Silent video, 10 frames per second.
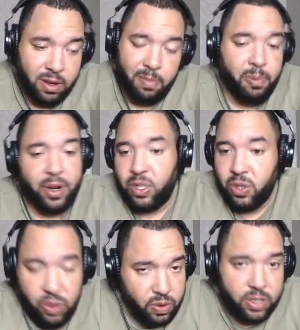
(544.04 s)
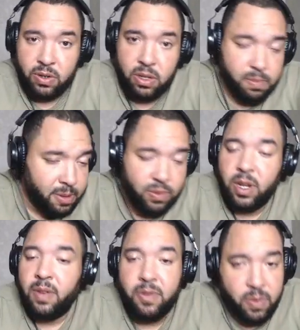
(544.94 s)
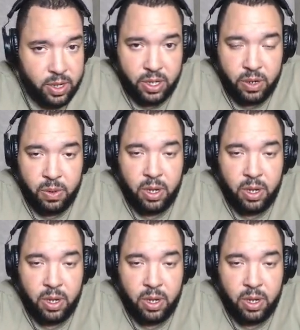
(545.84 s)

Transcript: compare it to yours or other people's, whatever you wanna do.